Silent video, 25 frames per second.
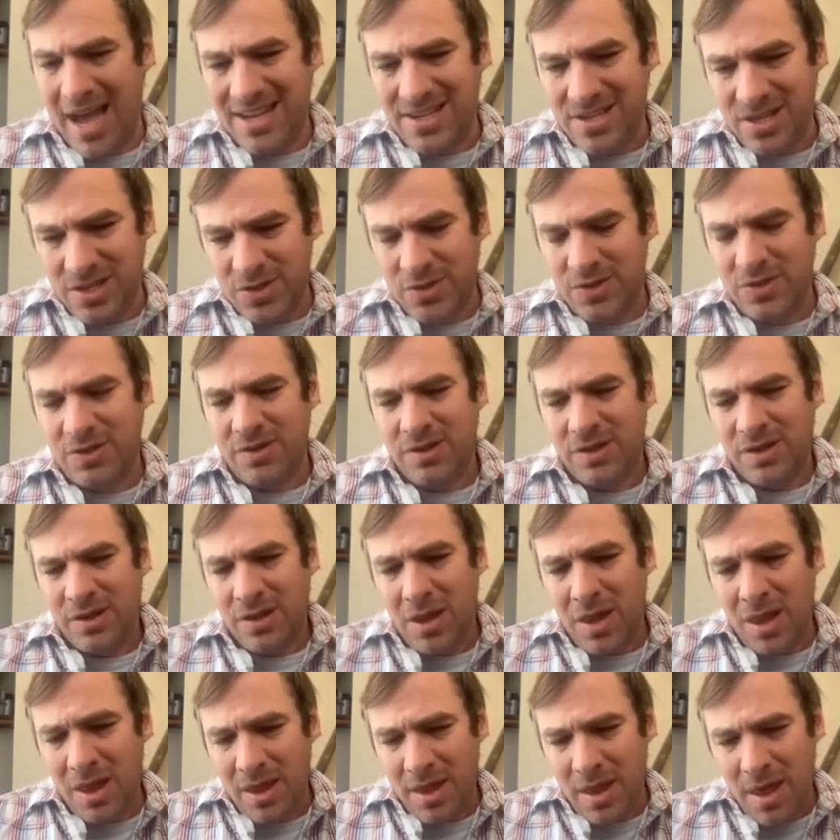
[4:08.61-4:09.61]
I just
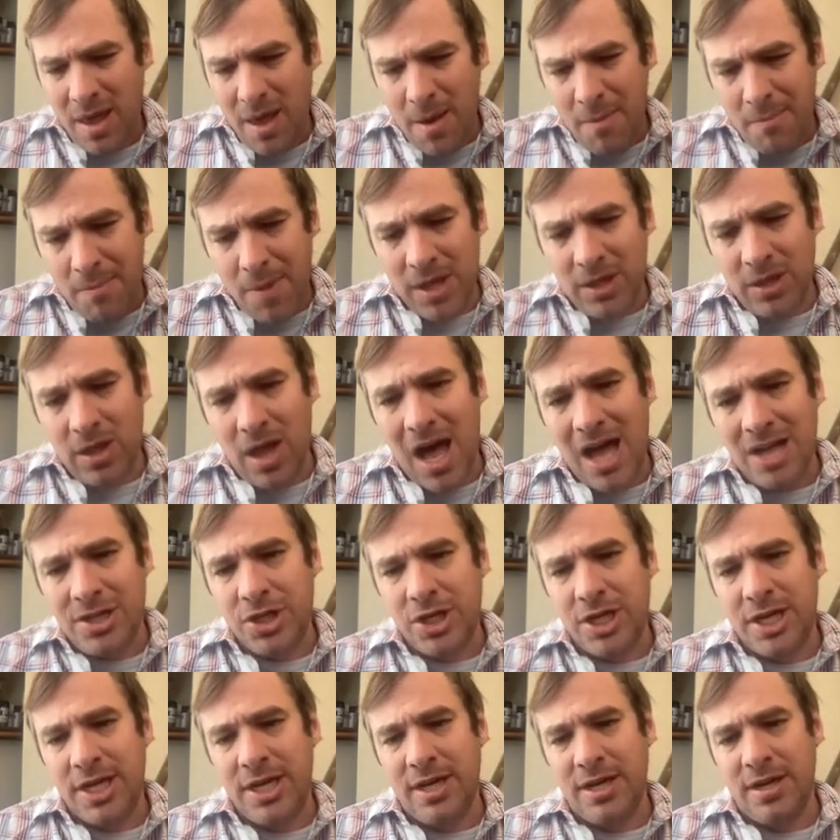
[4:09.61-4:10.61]
my
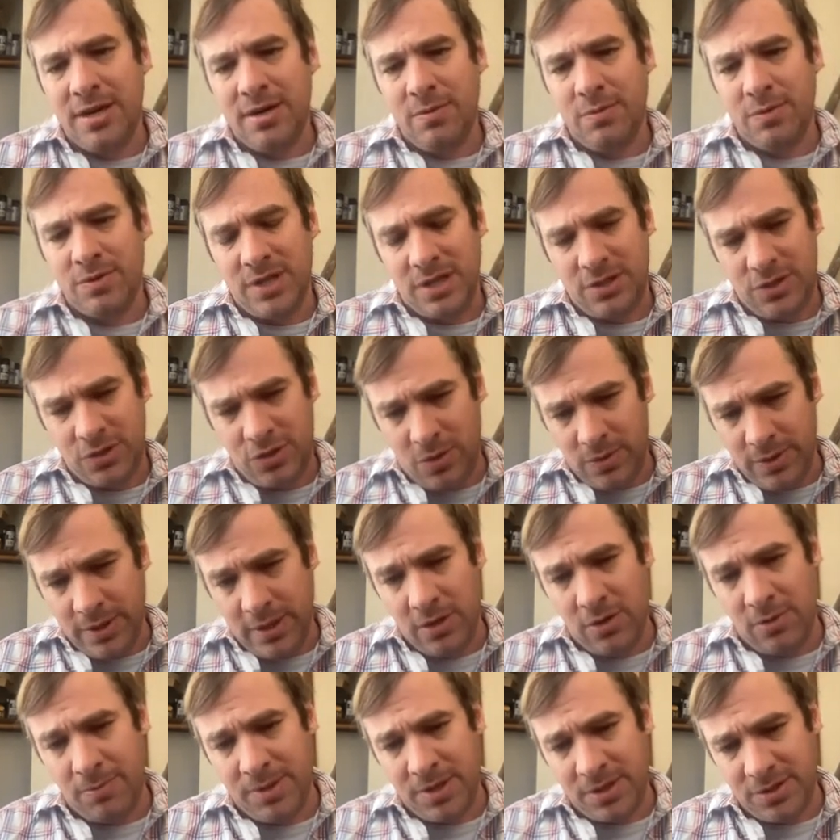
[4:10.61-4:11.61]
logic here was I sold a
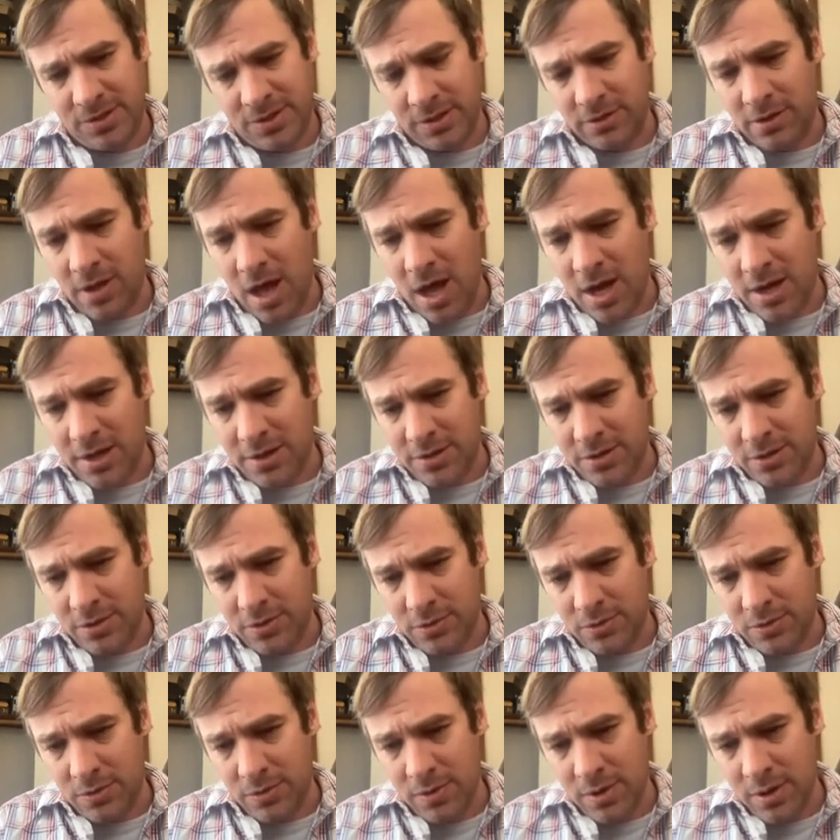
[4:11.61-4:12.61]
little bit of Solana
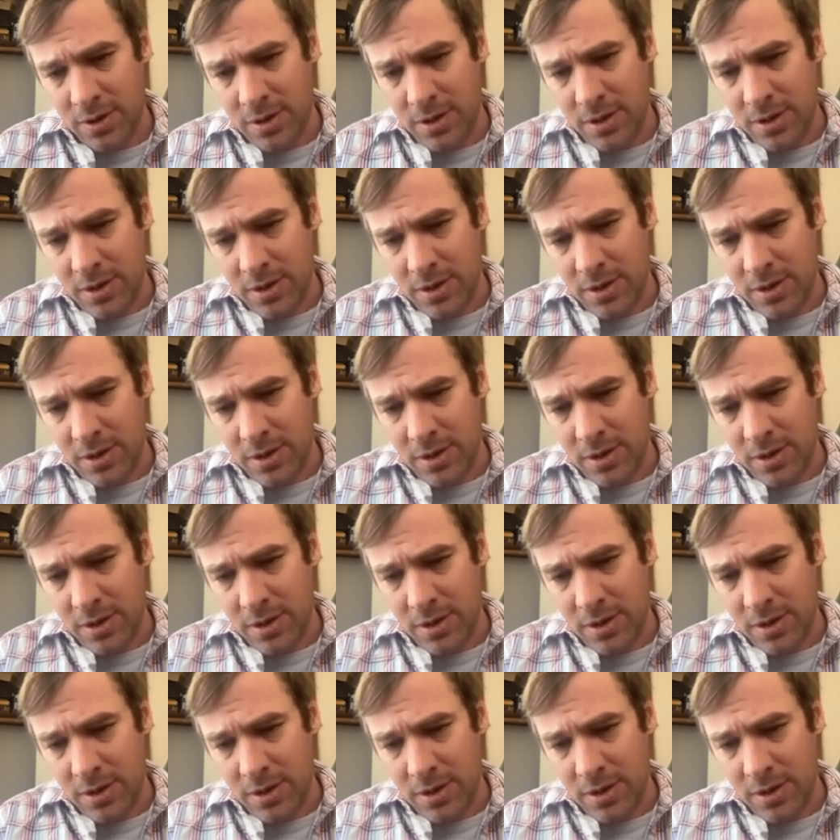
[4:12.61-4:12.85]
too,